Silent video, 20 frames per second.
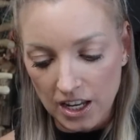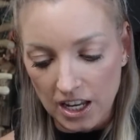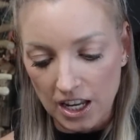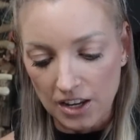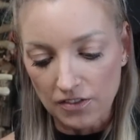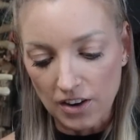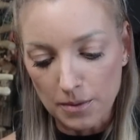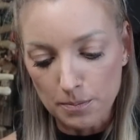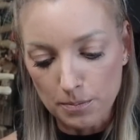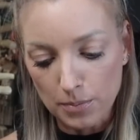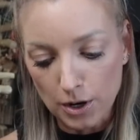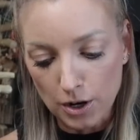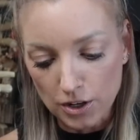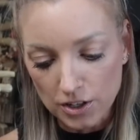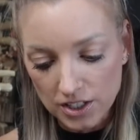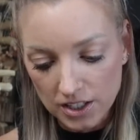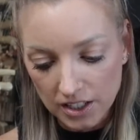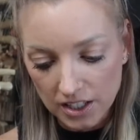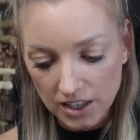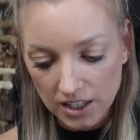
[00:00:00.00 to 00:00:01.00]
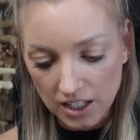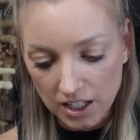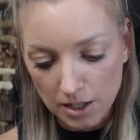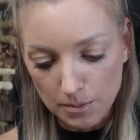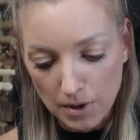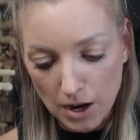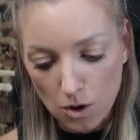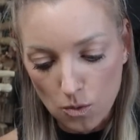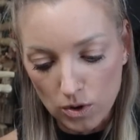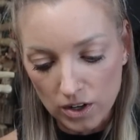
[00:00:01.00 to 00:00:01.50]
If I personally think
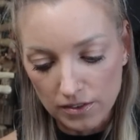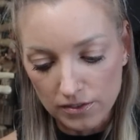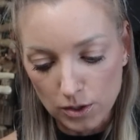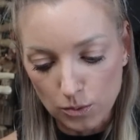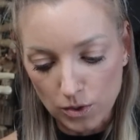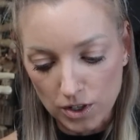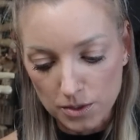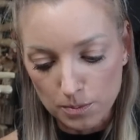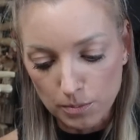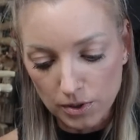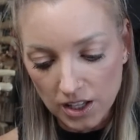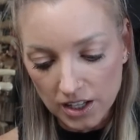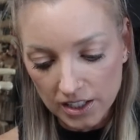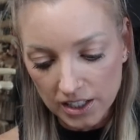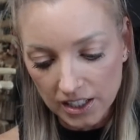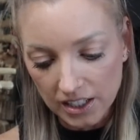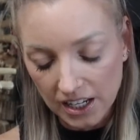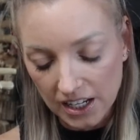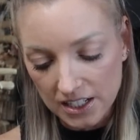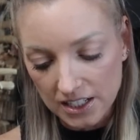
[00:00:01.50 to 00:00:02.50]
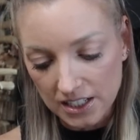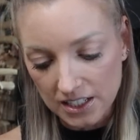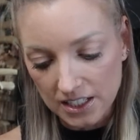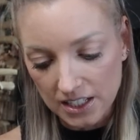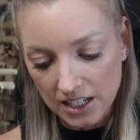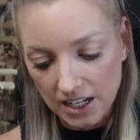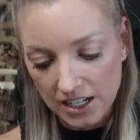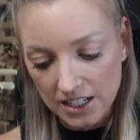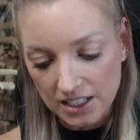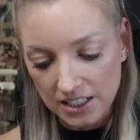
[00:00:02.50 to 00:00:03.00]
about one of the worst plucking cases
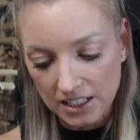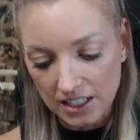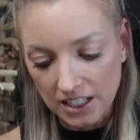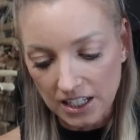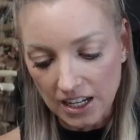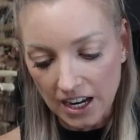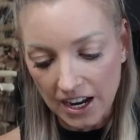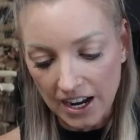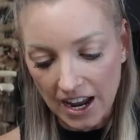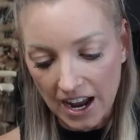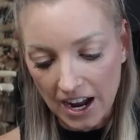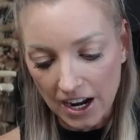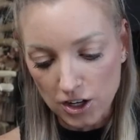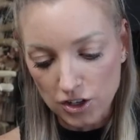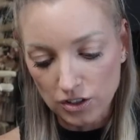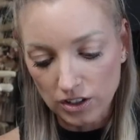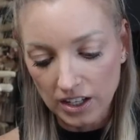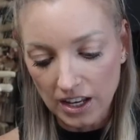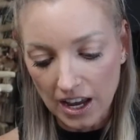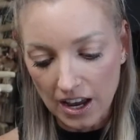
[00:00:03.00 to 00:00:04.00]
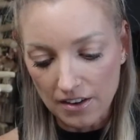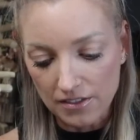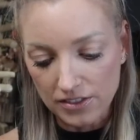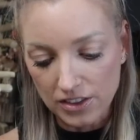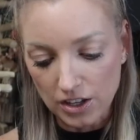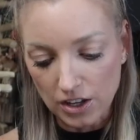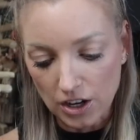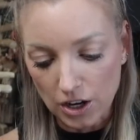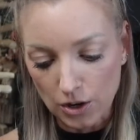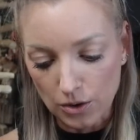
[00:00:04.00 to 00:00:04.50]
that I see, I actually have
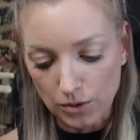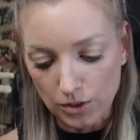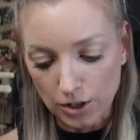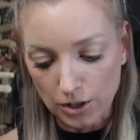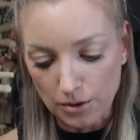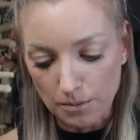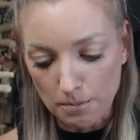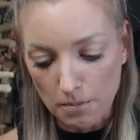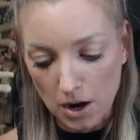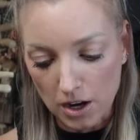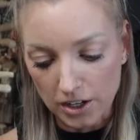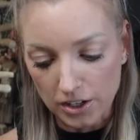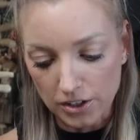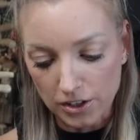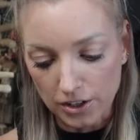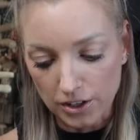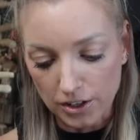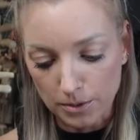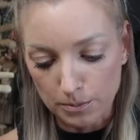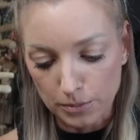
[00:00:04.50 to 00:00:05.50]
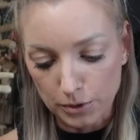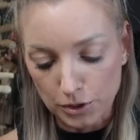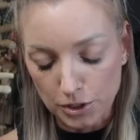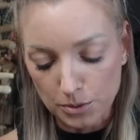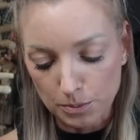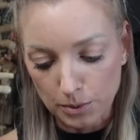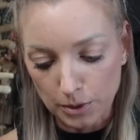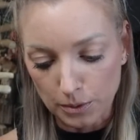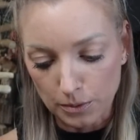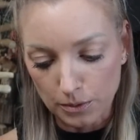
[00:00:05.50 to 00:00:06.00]
the owner monitor her bird's
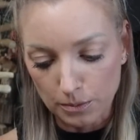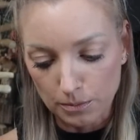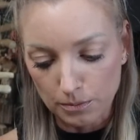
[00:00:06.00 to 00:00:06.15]
poop